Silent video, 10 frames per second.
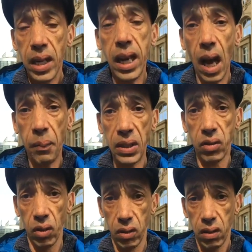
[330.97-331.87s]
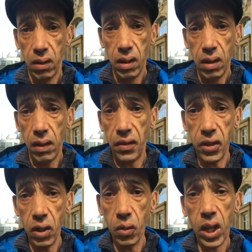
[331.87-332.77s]
capital of the
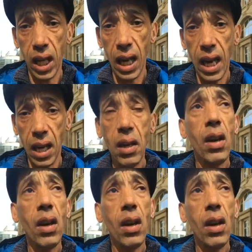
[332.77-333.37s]
UK.